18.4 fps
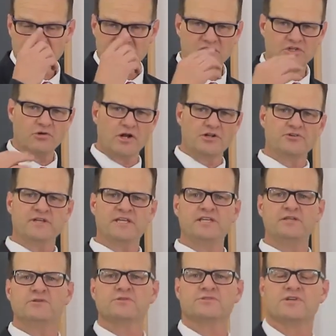You're on your
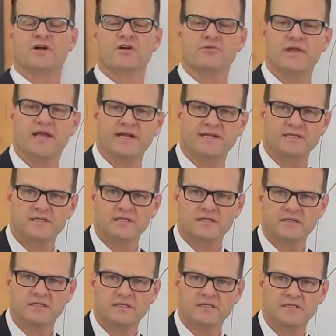heels already.
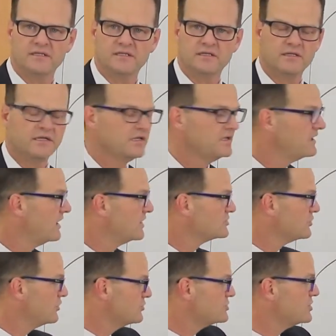
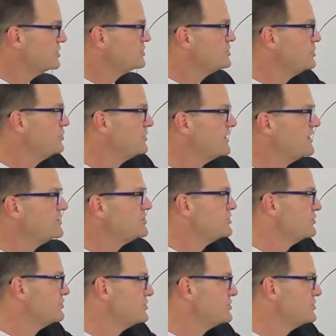So those are the 2 things you're